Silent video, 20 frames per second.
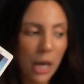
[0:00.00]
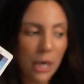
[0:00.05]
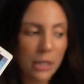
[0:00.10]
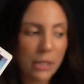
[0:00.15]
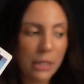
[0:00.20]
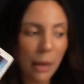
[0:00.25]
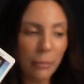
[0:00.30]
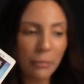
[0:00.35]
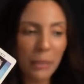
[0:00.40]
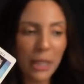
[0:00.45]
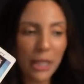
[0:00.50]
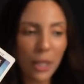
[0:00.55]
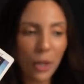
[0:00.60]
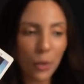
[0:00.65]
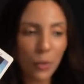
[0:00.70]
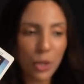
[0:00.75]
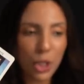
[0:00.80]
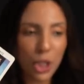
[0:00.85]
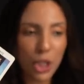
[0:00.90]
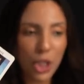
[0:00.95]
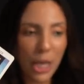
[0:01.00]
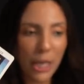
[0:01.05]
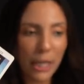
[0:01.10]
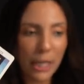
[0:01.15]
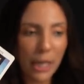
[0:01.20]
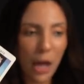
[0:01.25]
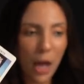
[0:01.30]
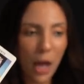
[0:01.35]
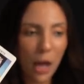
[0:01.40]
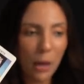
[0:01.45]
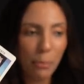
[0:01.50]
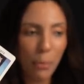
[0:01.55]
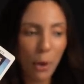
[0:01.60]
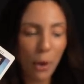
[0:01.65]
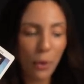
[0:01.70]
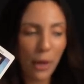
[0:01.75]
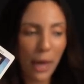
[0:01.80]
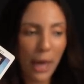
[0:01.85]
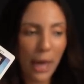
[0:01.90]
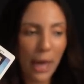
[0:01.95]
Something here was shaken up,
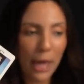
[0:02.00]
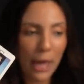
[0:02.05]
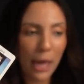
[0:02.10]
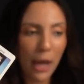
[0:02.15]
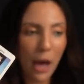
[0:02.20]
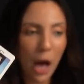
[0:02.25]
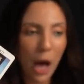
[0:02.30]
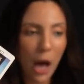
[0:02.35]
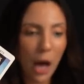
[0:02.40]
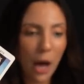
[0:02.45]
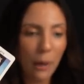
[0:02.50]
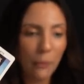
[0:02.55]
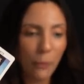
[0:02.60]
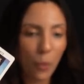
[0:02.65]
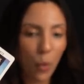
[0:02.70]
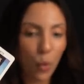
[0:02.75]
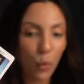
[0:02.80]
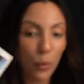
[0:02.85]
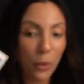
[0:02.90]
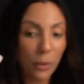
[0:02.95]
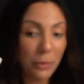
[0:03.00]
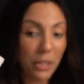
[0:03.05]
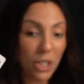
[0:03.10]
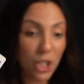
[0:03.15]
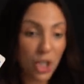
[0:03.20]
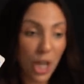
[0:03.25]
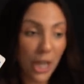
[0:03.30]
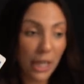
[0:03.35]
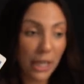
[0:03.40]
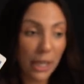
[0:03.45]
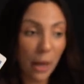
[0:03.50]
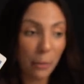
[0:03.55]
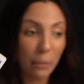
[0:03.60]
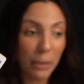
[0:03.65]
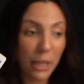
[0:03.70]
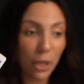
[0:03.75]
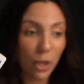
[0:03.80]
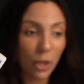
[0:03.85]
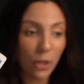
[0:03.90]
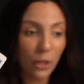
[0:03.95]
okay, or will be shaken up
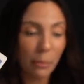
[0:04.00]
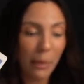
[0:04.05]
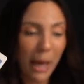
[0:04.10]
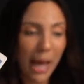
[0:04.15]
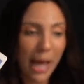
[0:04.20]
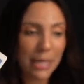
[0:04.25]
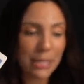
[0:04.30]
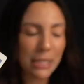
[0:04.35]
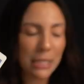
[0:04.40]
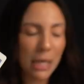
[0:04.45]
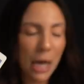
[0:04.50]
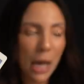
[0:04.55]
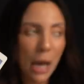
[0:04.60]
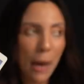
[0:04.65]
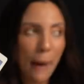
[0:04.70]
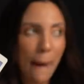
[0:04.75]
here in the past,